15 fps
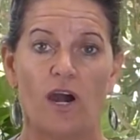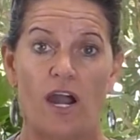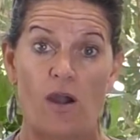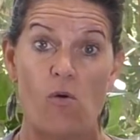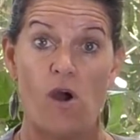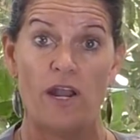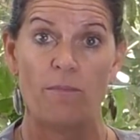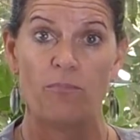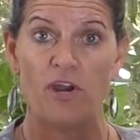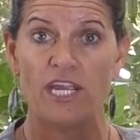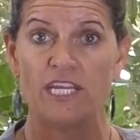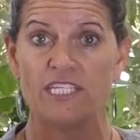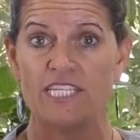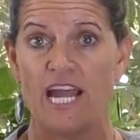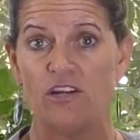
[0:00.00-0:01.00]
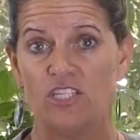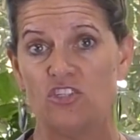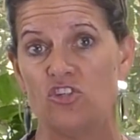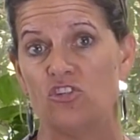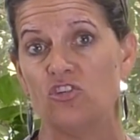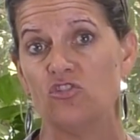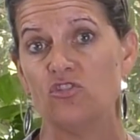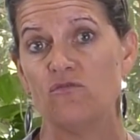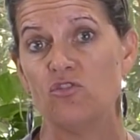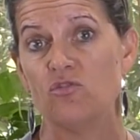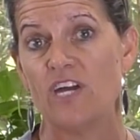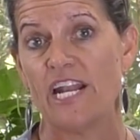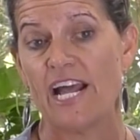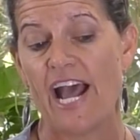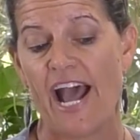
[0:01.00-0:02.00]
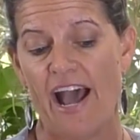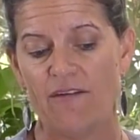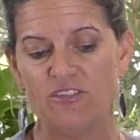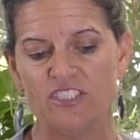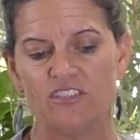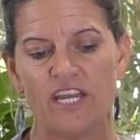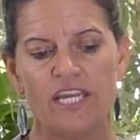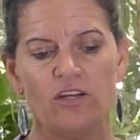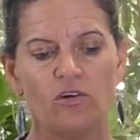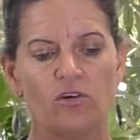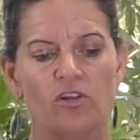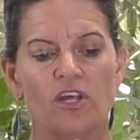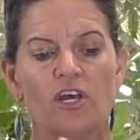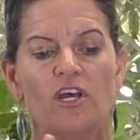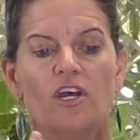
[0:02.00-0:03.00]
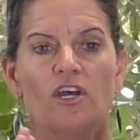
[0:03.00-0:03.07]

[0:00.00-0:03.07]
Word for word: I want to break it down into those of you that have a cycle,